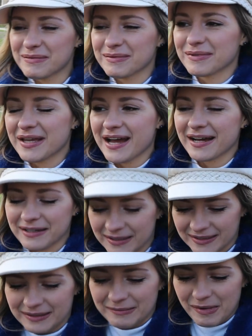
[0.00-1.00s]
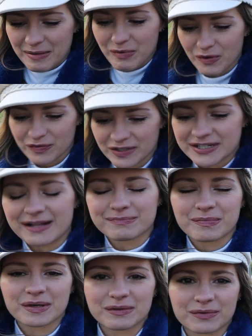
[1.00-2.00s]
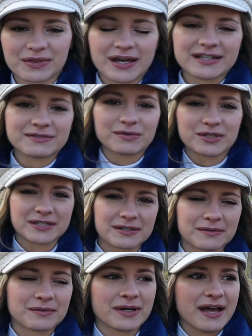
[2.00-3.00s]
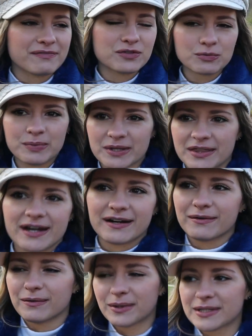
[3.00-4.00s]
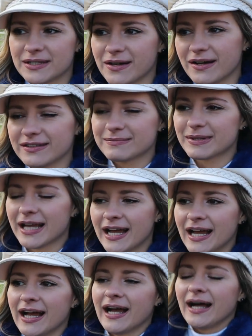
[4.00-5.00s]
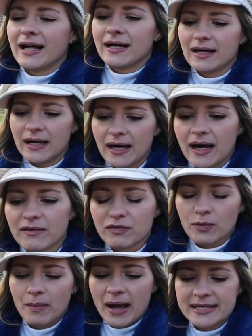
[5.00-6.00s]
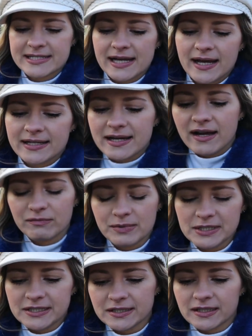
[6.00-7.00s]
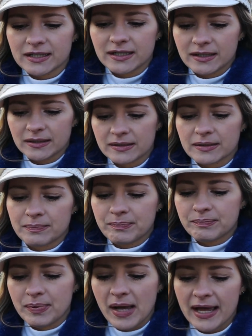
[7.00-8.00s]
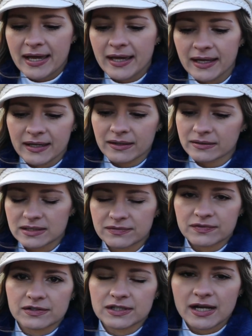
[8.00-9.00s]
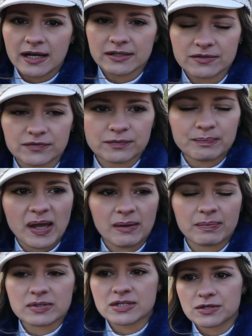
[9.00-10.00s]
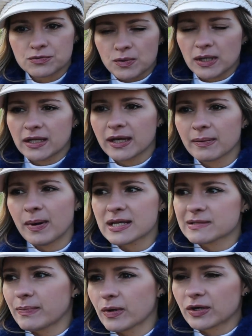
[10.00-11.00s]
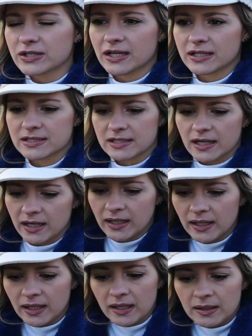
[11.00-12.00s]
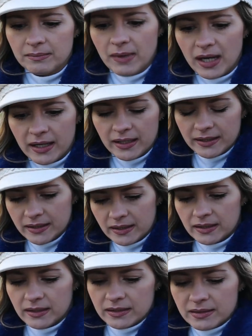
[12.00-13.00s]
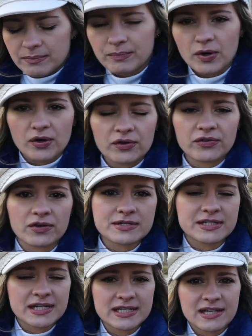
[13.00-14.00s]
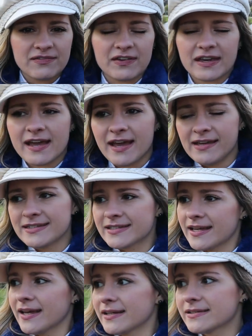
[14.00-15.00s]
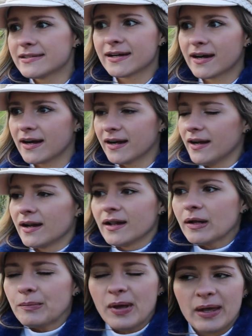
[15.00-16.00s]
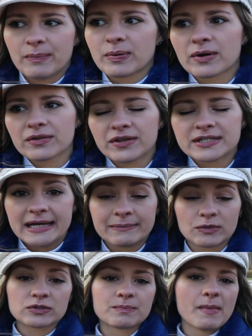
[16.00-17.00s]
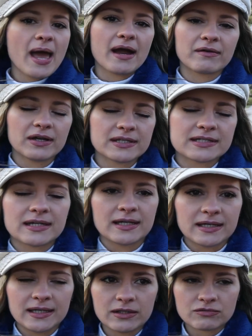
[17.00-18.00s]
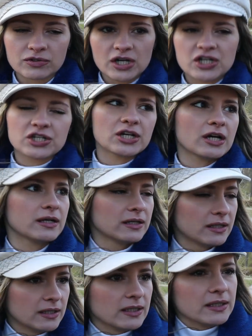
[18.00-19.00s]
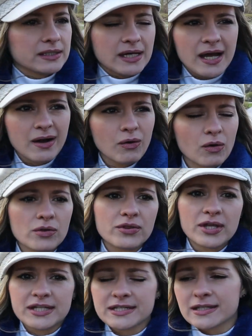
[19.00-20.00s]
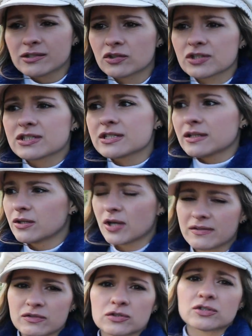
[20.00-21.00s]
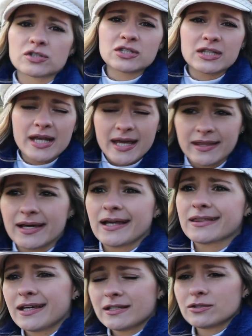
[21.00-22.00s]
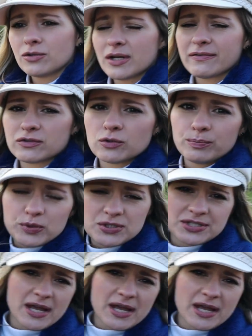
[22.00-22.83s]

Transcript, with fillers: maybe yeah. my boyfriend helped me with that. What mm have to be there or what not, but for my I've been uh, packing uh, different kind of papers as well like passport and uh, my uh, birth certificate and uh, paper that I'm not married uh, in Russia yeah all that trans you have to translate that then you have to put